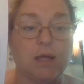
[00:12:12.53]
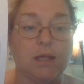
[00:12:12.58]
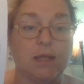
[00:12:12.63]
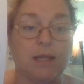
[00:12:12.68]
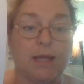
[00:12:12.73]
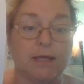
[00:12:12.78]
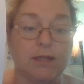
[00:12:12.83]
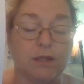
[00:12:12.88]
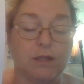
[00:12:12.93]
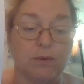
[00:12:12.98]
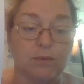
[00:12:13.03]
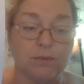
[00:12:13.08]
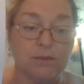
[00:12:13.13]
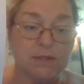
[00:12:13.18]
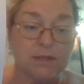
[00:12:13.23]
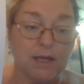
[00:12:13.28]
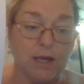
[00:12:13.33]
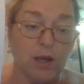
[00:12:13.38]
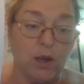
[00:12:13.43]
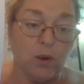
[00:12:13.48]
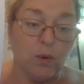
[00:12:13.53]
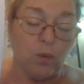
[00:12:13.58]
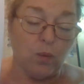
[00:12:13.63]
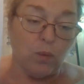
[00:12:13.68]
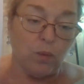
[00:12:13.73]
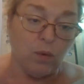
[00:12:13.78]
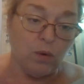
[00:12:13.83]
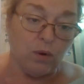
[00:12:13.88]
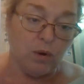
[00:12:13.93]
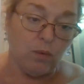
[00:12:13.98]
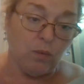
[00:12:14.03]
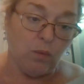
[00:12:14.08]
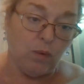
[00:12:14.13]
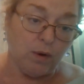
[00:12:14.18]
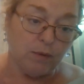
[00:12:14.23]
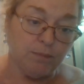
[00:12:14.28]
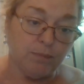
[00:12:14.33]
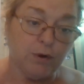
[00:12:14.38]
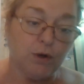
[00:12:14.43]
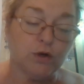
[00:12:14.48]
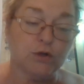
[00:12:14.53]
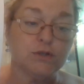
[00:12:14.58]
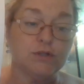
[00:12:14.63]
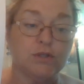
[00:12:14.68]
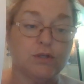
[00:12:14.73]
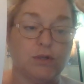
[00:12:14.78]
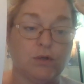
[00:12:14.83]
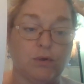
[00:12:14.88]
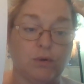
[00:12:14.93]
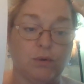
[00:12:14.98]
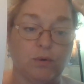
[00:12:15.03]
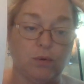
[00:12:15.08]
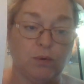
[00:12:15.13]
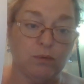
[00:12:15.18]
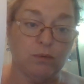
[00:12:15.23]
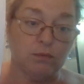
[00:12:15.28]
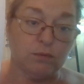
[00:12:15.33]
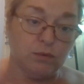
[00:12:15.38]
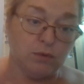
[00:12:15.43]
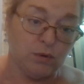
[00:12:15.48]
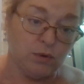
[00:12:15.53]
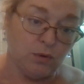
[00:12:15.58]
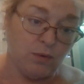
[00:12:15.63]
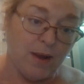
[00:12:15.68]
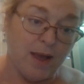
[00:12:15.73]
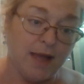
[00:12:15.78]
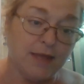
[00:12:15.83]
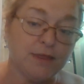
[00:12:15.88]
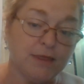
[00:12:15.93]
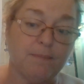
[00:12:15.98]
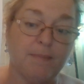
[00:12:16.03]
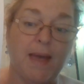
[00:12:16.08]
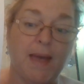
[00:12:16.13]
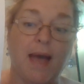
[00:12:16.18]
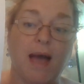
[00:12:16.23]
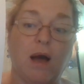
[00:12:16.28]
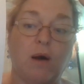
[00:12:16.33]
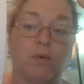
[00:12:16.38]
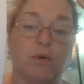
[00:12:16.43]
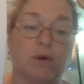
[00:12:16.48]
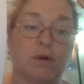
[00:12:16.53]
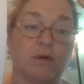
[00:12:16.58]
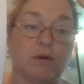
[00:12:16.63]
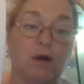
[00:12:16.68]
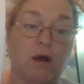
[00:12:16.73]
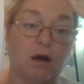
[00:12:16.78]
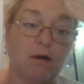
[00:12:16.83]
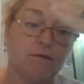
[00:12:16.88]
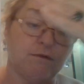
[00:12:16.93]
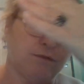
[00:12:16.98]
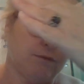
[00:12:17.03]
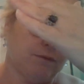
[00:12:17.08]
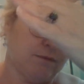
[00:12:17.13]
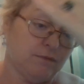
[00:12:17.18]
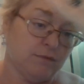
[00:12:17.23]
Like there was like one person who who had the power of